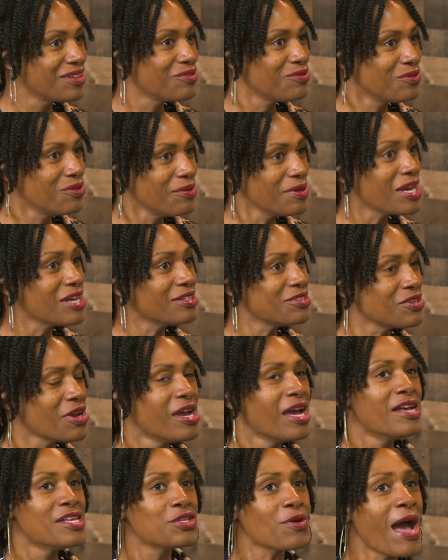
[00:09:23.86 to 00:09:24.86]
What are we going to do?
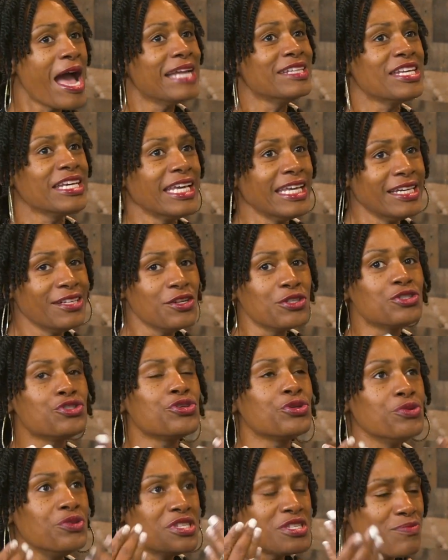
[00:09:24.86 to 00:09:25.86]
So I had to
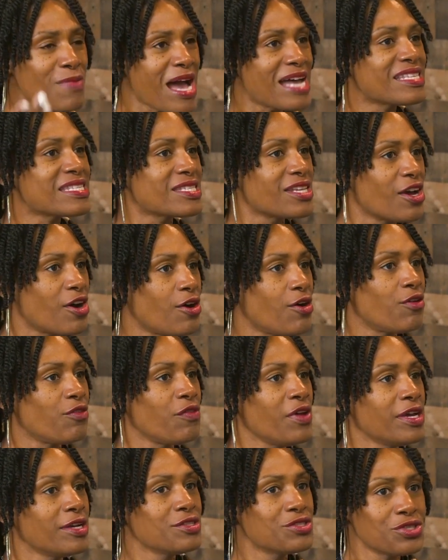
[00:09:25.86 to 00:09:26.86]
introduce
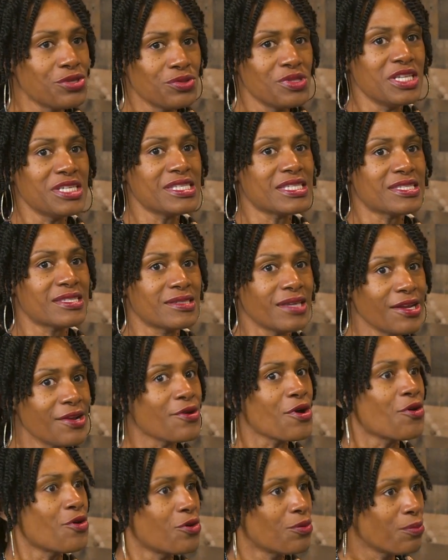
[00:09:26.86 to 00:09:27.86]
myself to this
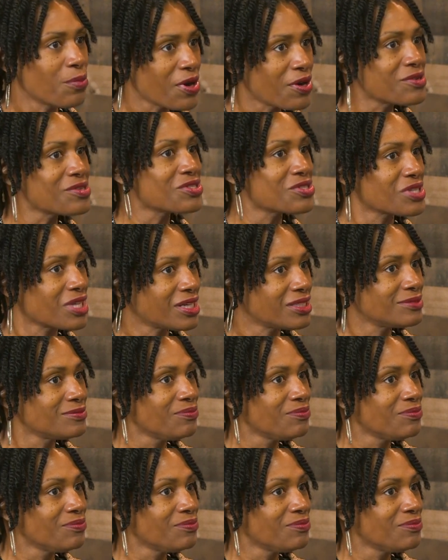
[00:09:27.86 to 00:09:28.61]
single person.